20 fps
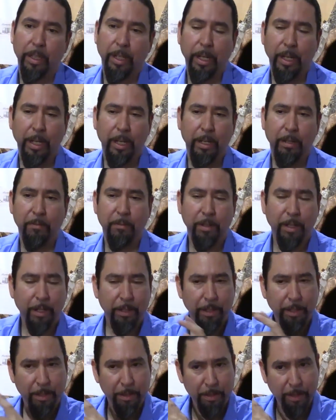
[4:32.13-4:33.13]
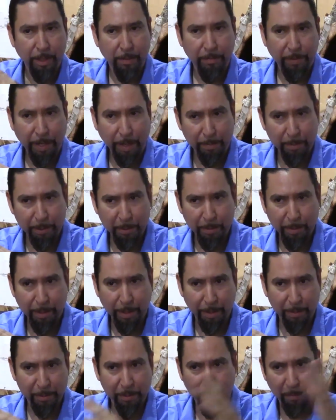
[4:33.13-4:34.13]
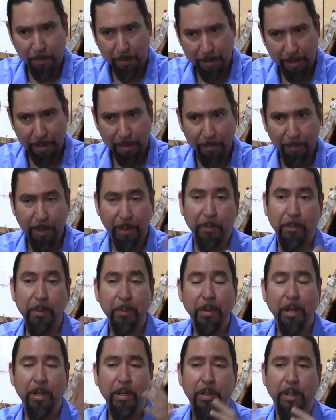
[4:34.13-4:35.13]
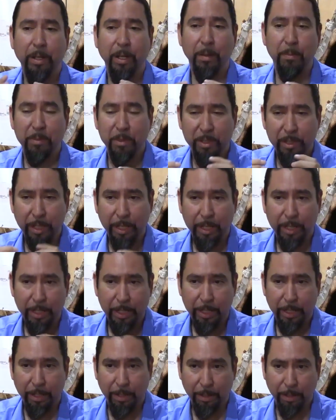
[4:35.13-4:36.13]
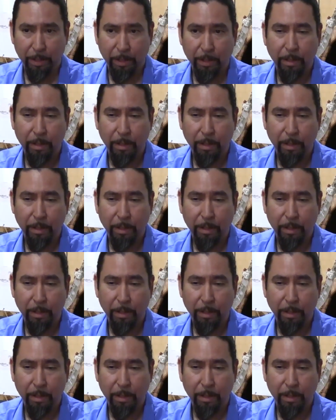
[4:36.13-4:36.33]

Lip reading: and we're on the other side of Cabot Trail, so we're in the middle. We want you to come stay here.